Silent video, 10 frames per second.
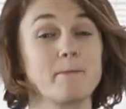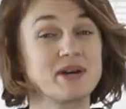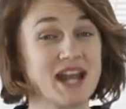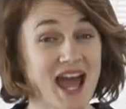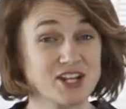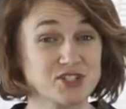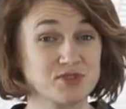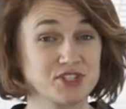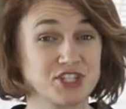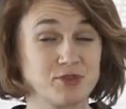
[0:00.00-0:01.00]
But
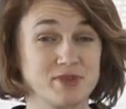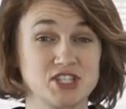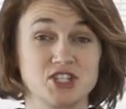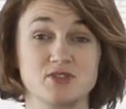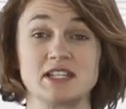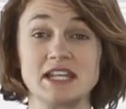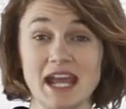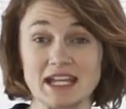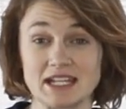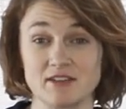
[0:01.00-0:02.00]
actual qubits use
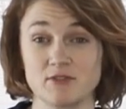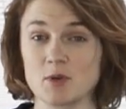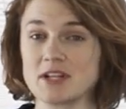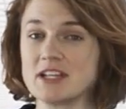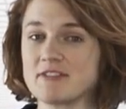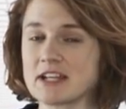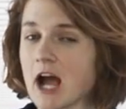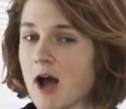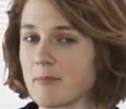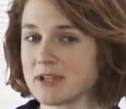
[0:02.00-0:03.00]
negative or even
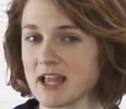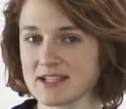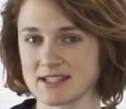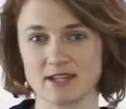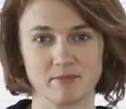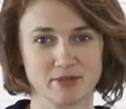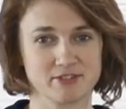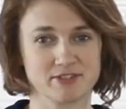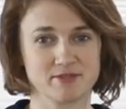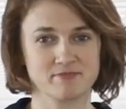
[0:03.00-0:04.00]
complex
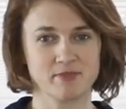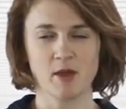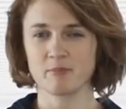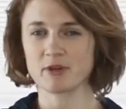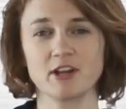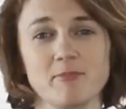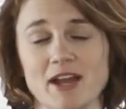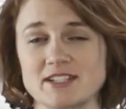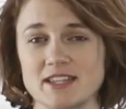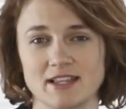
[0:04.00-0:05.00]
numbers. But I'll get
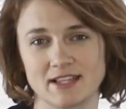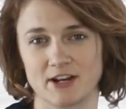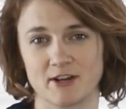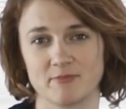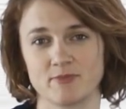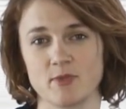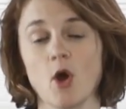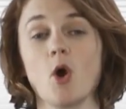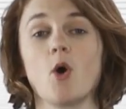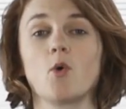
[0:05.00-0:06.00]
back to that later.
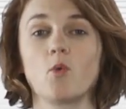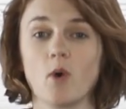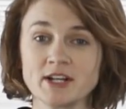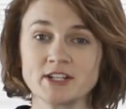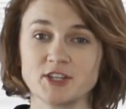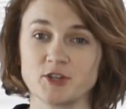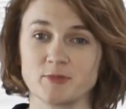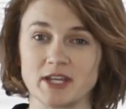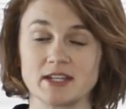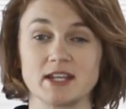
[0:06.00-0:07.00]
One
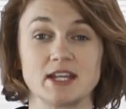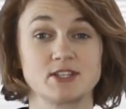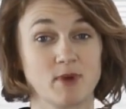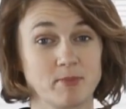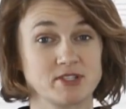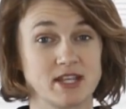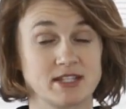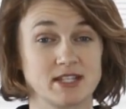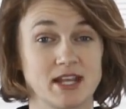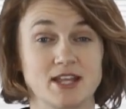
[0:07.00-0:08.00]
qubit is
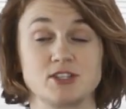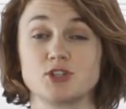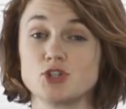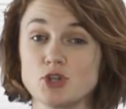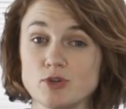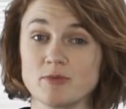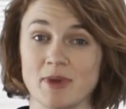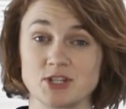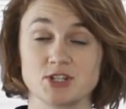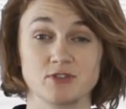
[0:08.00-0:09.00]
represented as a
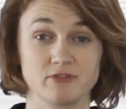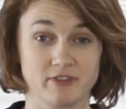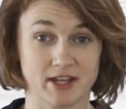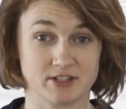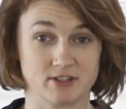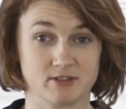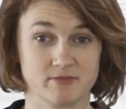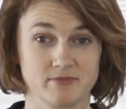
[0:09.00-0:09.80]
two-dimensional vector.